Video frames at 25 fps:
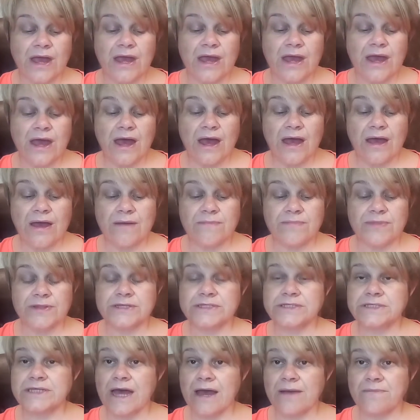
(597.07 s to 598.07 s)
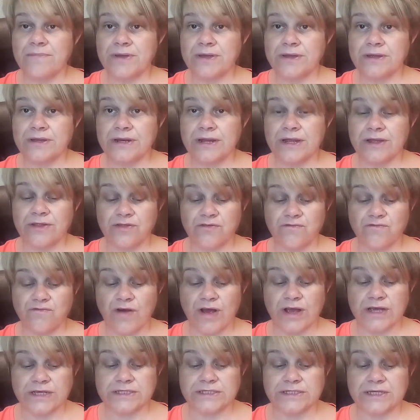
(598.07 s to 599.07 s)
now. The salmon, the
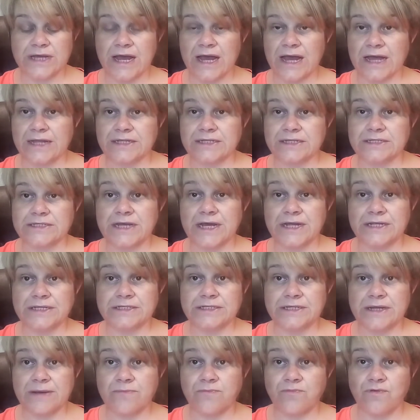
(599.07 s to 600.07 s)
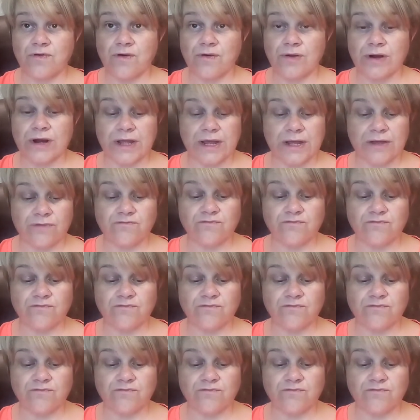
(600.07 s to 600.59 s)
rice and the 10-stem broccoli.